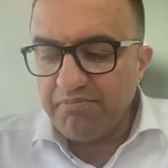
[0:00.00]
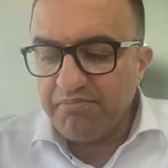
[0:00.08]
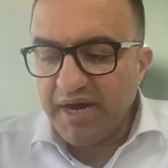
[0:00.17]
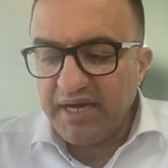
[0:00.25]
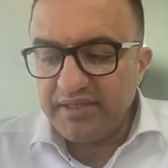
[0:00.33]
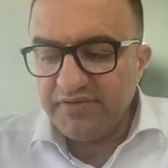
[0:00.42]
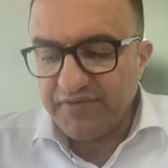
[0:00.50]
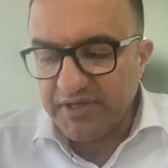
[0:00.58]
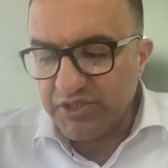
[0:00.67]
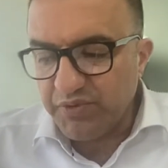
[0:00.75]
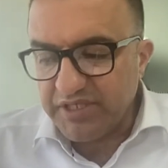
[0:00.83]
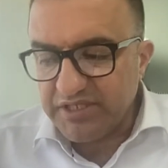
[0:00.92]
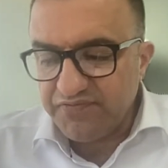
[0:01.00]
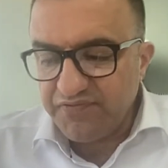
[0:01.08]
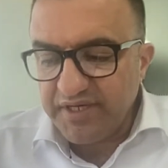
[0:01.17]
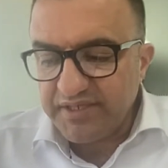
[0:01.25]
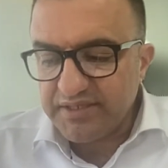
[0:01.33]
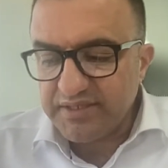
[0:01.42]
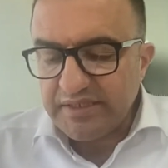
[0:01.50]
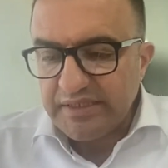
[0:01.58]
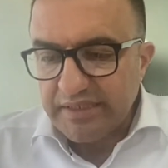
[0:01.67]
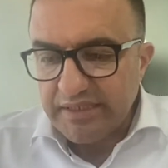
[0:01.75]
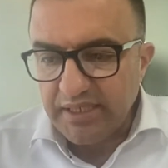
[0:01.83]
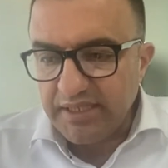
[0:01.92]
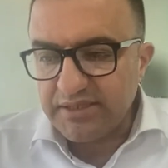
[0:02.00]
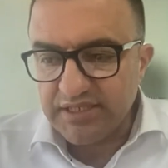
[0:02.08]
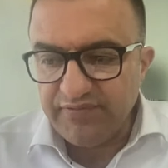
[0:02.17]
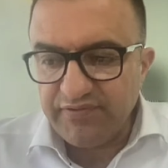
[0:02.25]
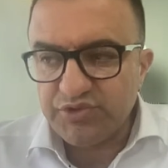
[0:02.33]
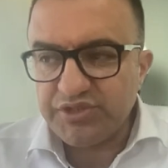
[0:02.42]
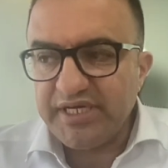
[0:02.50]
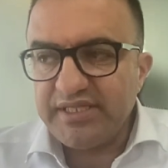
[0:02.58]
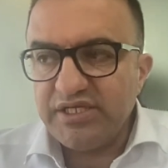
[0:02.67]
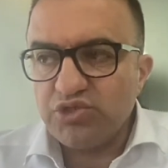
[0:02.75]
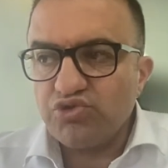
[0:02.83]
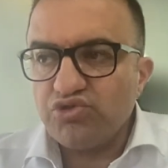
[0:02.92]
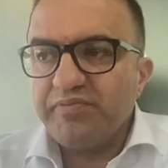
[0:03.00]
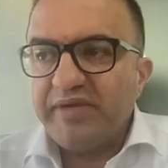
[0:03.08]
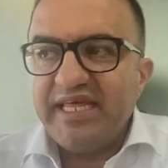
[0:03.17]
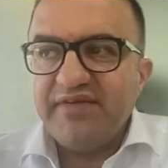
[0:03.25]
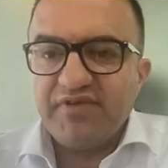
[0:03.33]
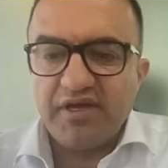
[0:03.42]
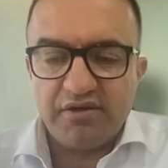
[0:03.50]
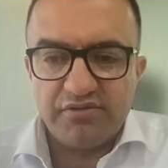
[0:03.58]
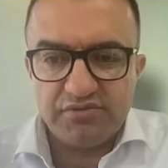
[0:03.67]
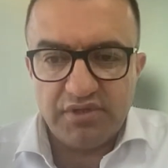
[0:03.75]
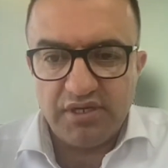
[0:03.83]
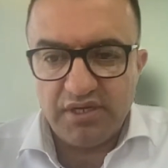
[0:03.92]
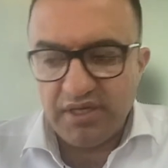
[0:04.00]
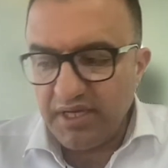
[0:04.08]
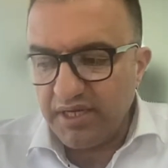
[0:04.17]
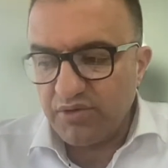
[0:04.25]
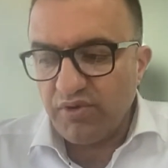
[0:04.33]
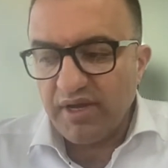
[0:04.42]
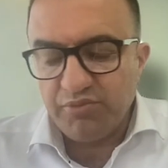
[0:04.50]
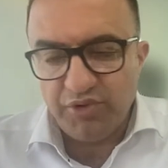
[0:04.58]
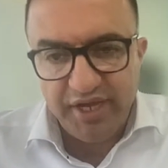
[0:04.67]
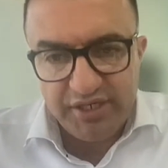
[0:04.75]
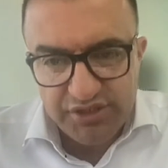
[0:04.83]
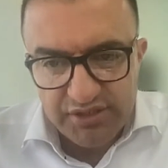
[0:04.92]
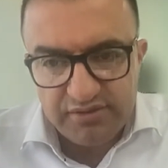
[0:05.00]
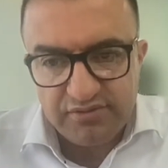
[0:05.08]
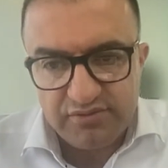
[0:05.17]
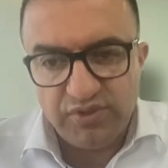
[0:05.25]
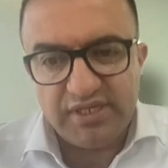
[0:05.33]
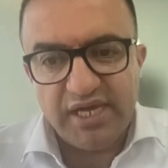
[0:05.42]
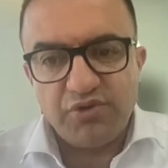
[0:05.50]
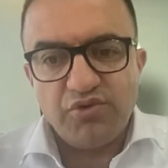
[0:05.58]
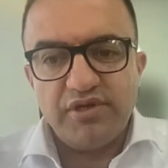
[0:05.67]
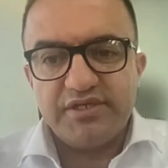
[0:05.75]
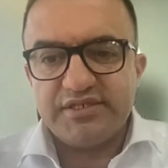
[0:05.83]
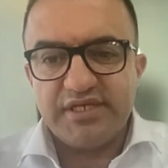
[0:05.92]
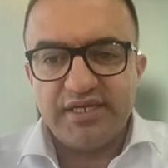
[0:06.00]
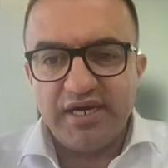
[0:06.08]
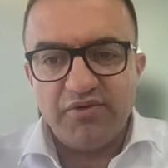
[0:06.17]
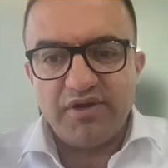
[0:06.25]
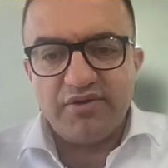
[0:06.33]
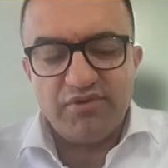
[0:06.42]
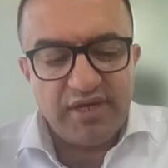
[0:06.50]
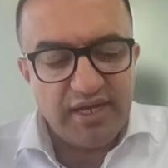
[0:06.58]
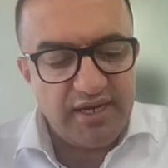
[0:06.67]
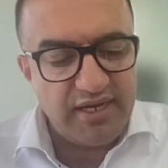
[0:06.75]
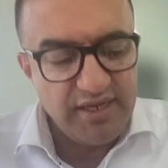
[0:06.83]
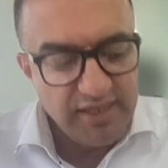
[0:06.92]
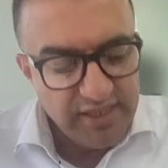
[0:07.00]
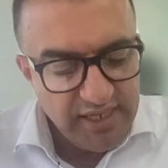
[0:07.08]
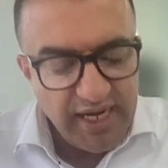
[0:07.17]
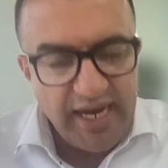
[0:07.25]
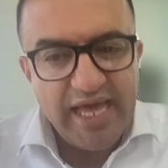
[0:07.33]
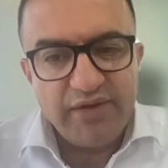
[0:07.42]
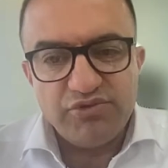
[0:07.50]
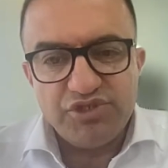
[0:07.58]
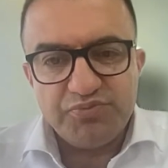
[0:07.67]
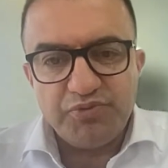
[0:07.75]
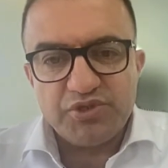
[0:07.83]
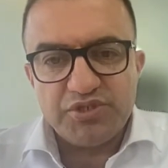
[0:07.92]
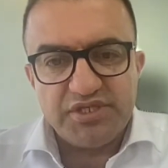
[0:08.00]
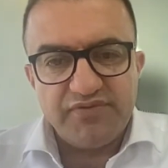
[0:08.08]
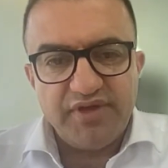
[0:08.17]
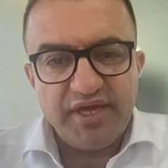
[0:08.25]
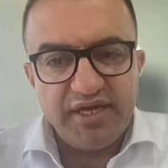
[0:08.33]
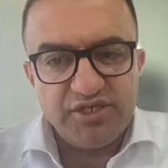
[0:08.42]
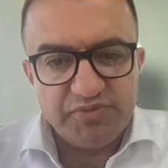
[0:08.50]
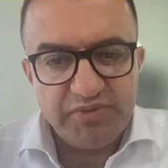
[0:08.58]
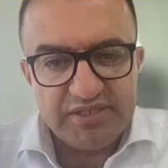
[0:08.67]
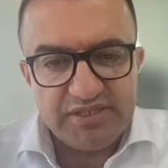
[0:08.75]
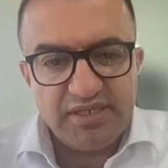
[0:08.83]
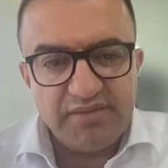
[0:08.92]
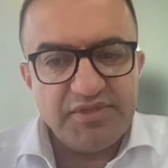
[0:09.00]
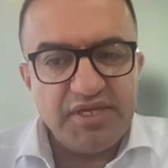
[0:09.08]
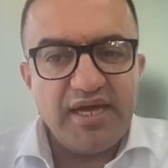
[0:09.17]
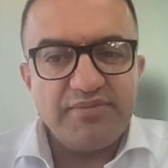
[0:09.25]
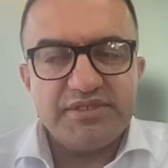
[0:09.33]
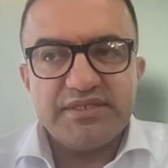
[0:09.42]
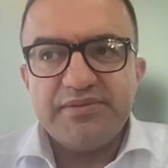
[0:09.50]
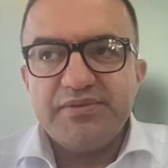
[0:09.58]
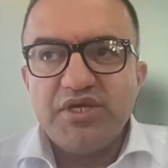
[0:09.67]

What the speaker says: by different ways. First, civil society should believe in collaboration, what I call it in our local language, positive engagement. Sometimes